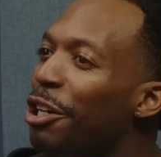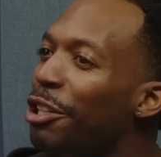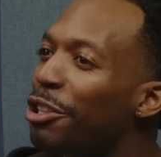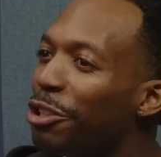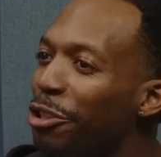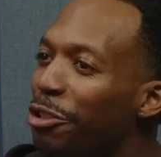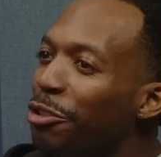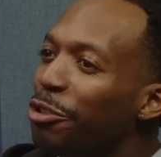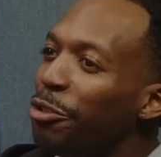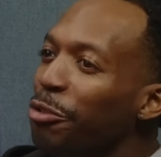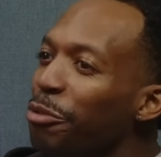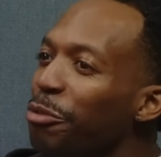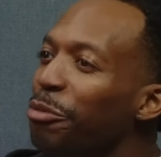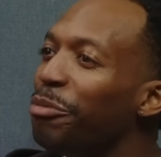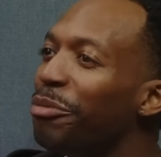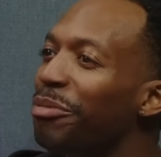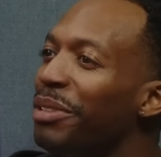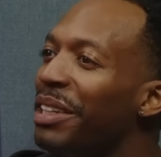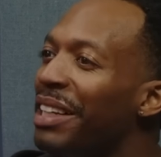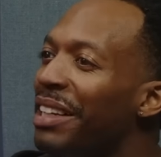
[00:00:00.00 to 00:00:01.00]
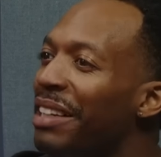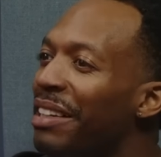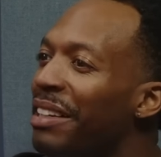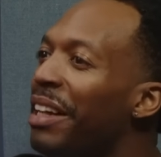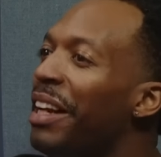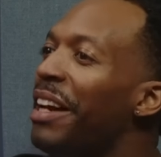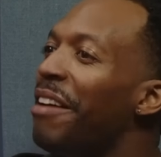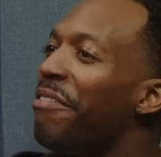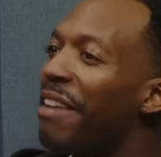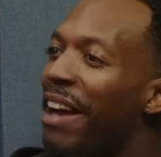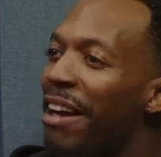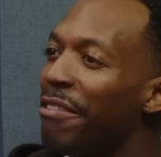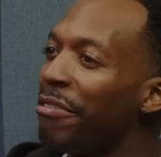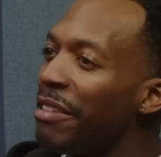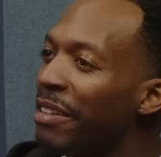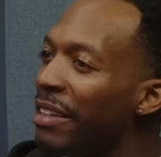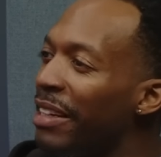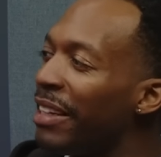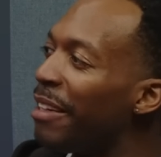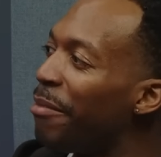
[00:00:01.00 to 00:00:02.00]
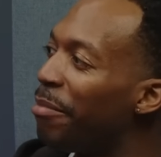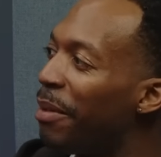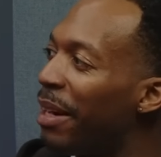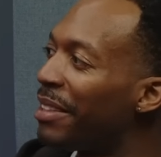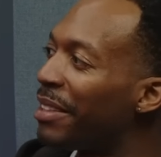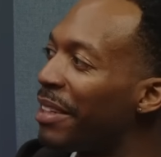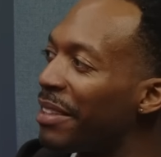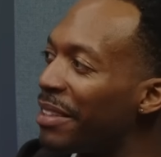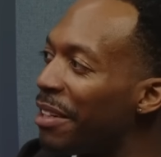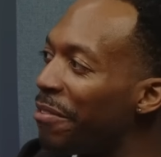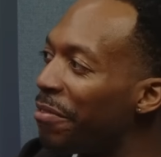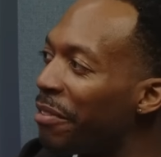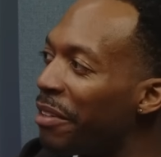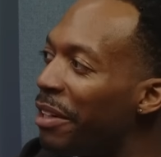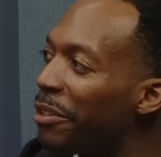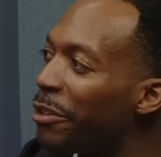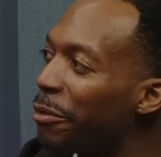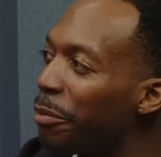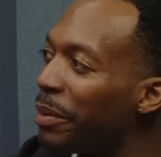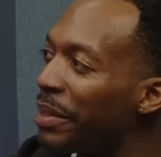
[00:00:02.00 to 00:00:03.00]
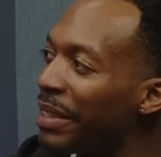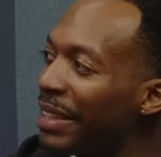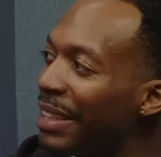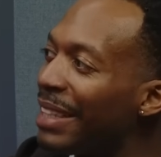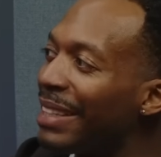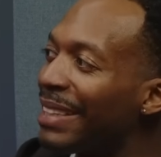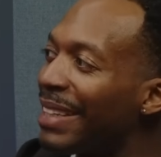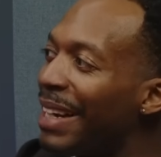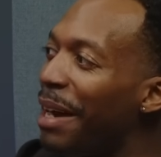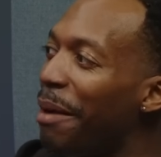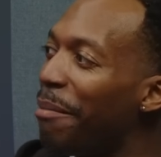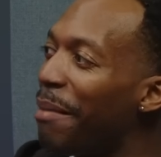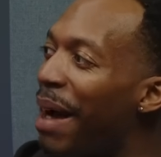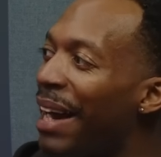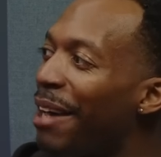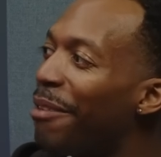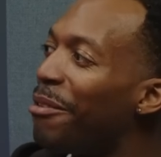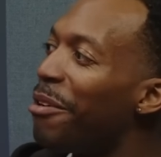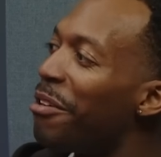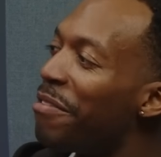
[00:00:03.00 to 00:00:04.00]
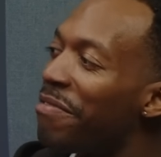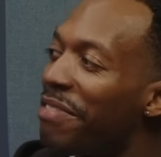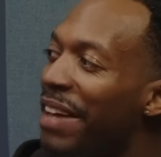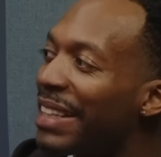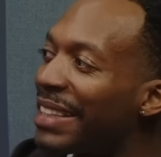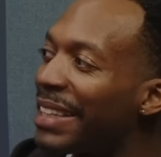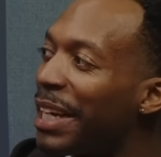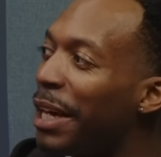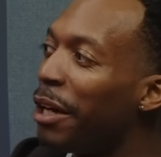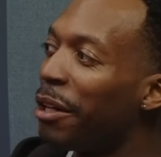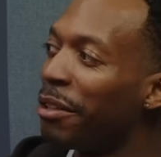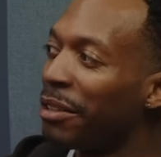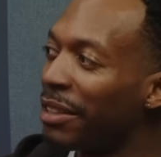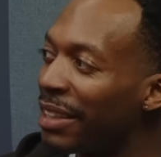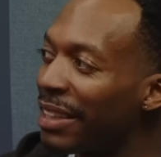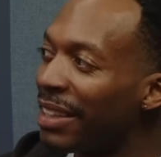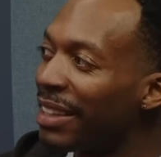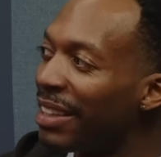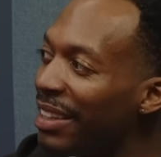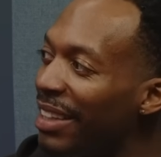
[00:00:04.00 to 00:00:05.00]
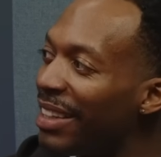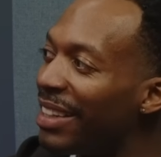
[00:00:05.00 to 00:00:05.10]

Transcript: should you love everything about yourself 100% of the time? I don't know if that's healthy.